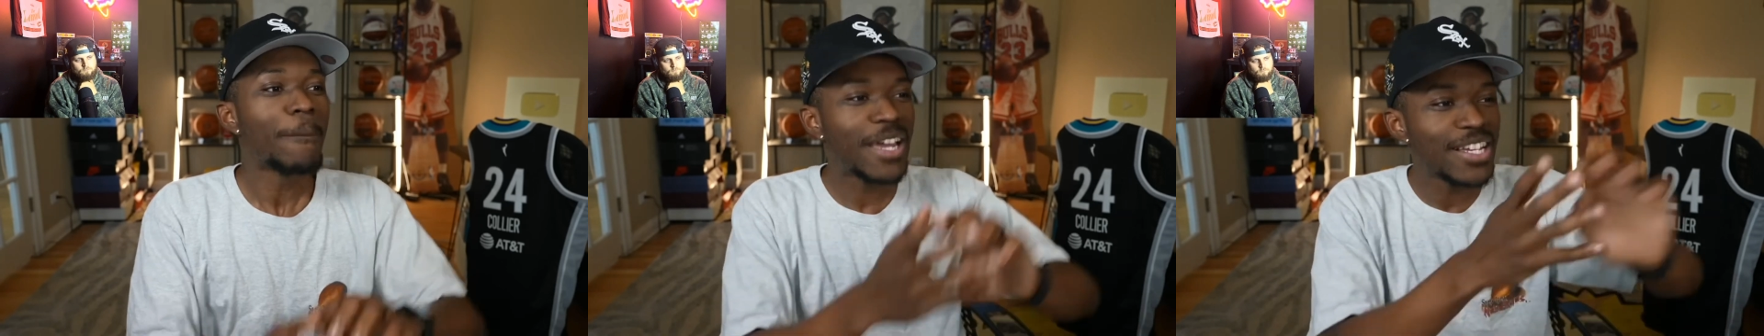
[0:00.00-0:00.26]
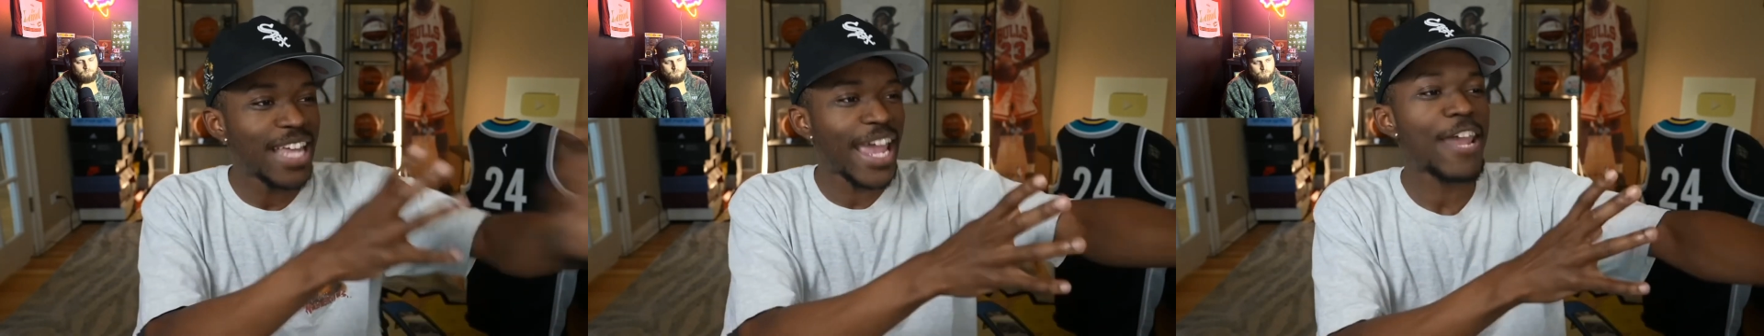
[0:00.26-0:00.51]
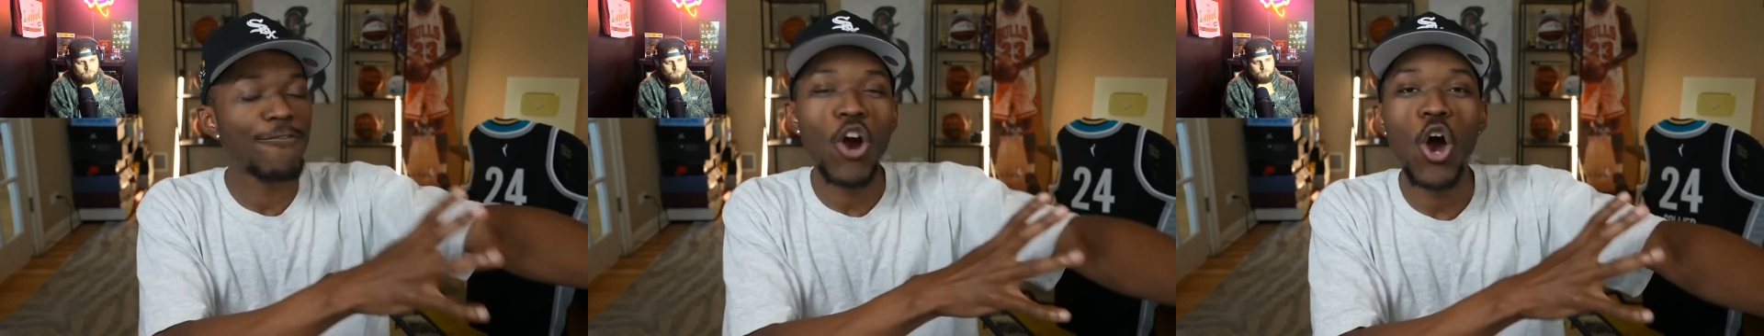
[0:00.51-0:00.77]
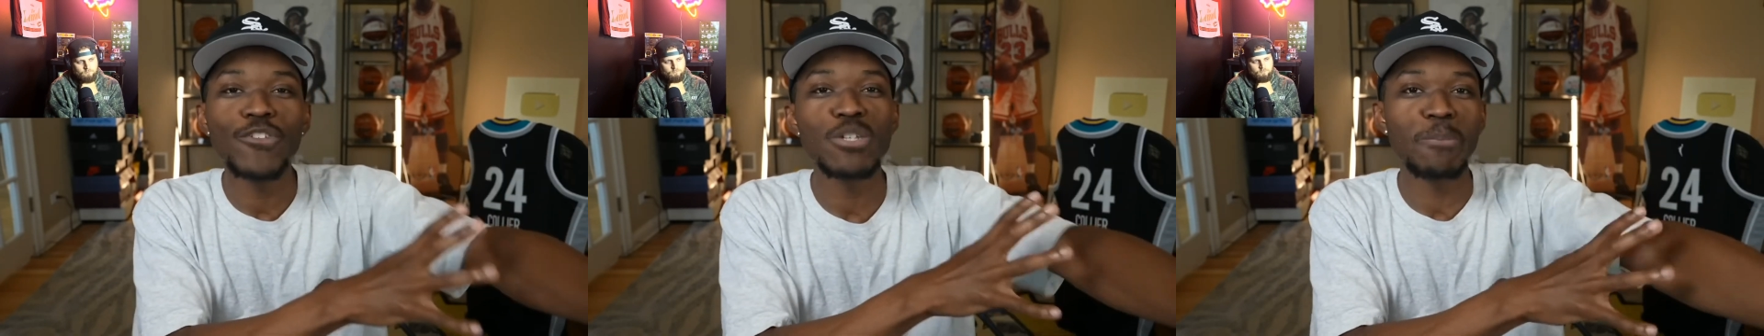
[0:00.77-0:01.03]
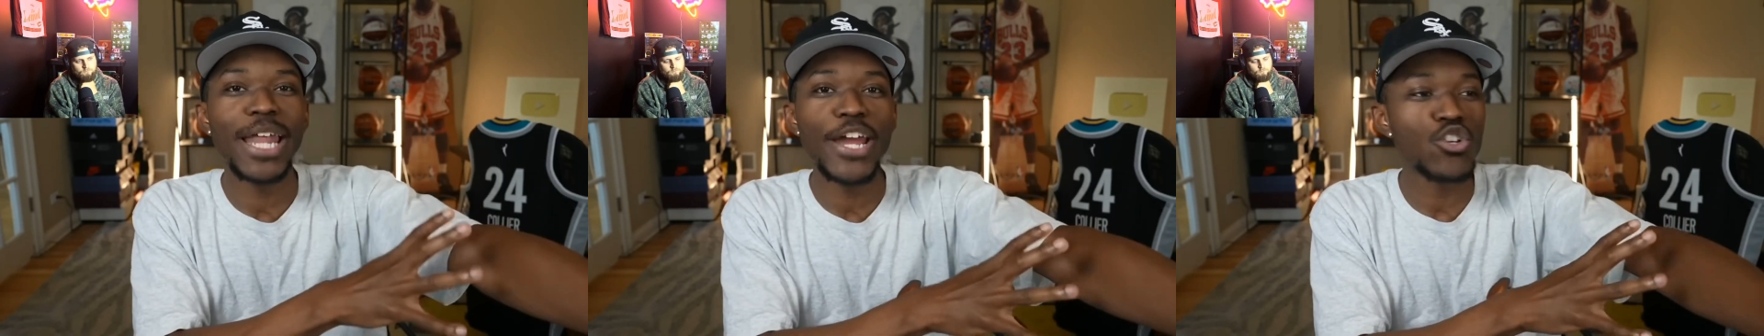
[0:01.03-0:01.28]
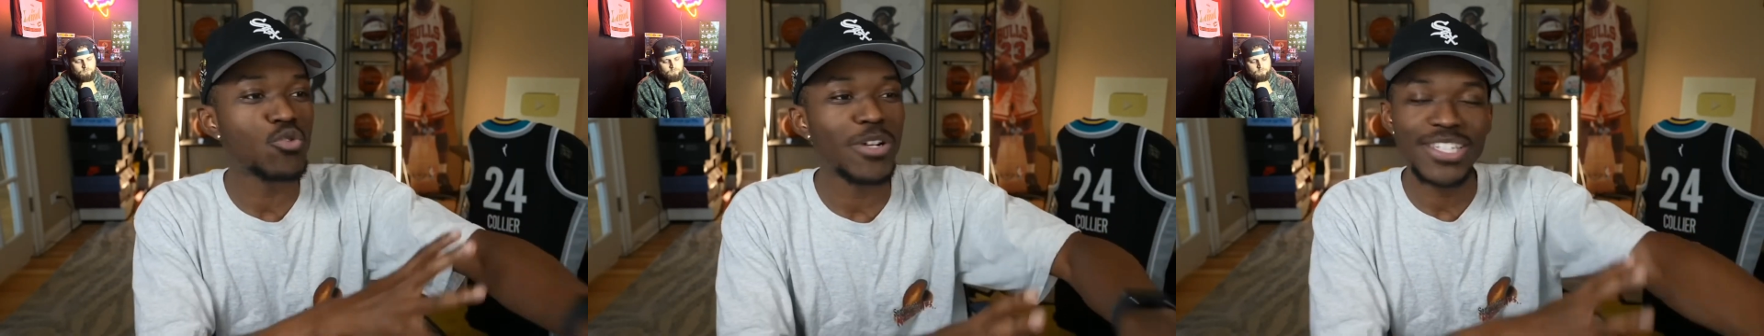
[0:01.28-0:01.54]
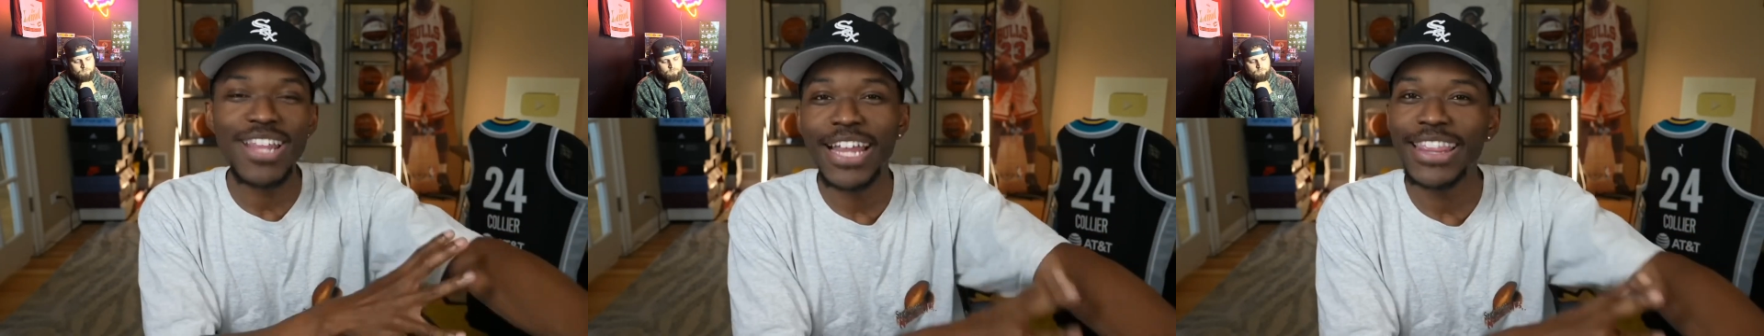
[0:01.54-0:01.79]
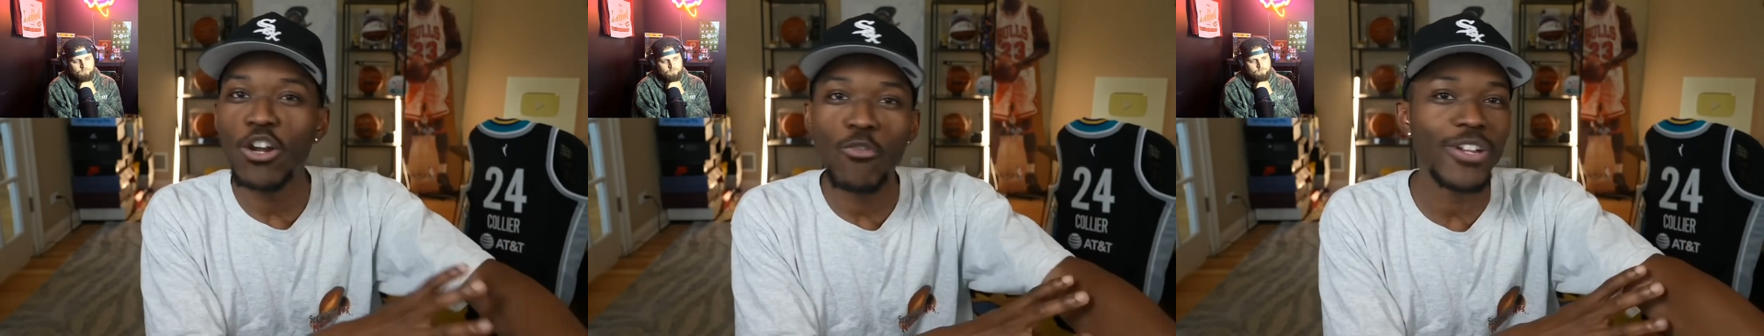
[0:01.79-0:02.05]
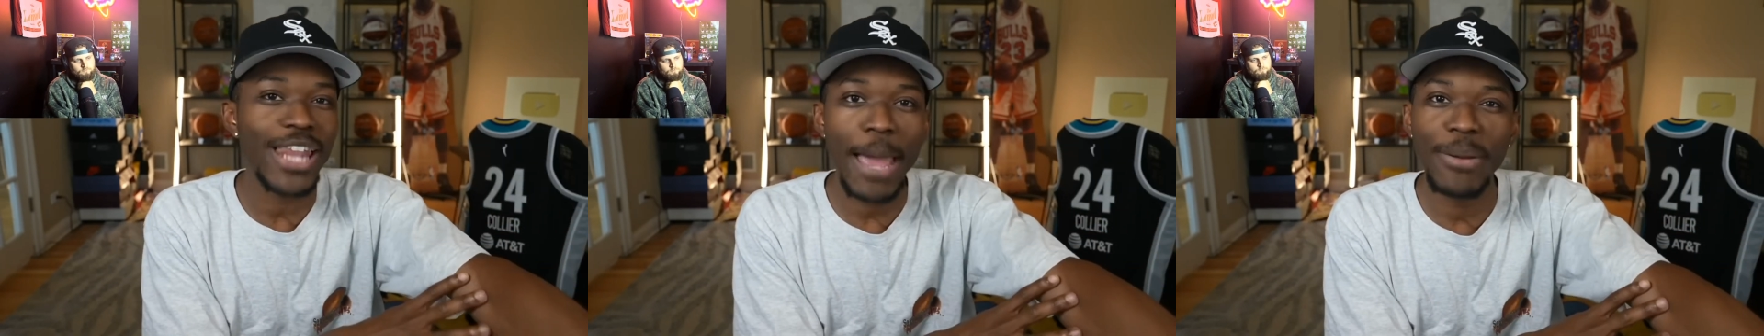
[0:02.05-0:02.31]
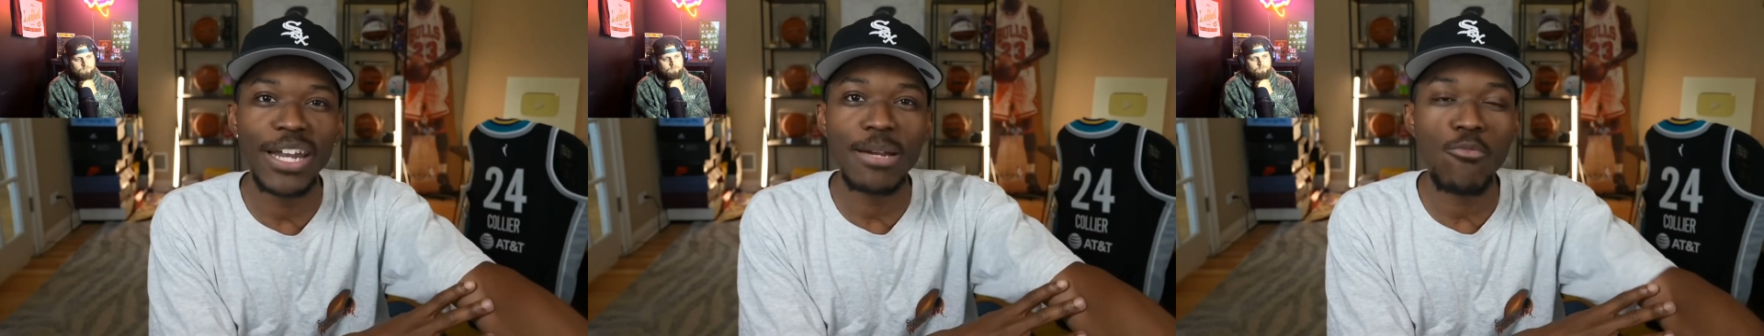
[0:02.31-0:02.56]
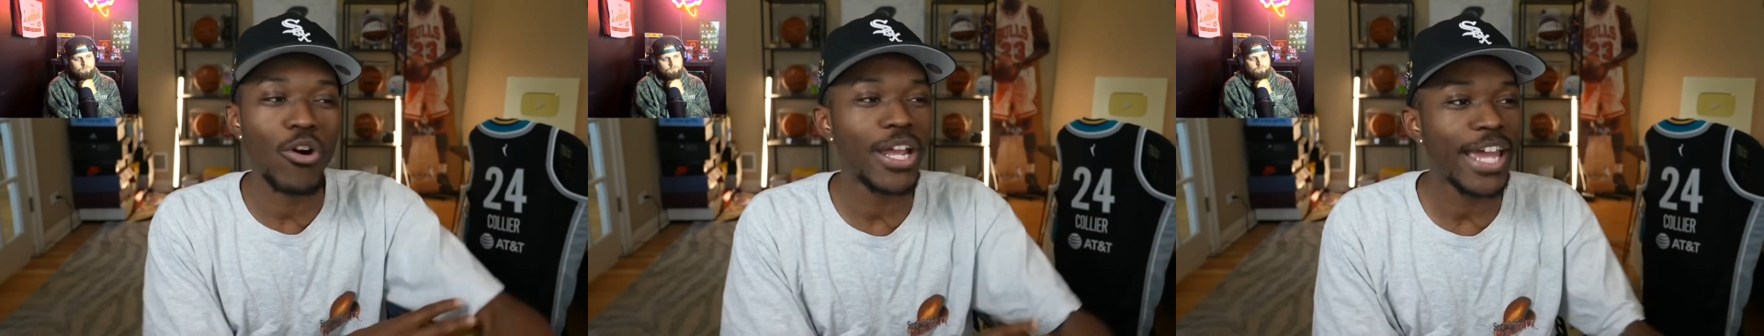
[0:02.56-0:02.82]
because they evolved as players where it's not that overlapping anymore.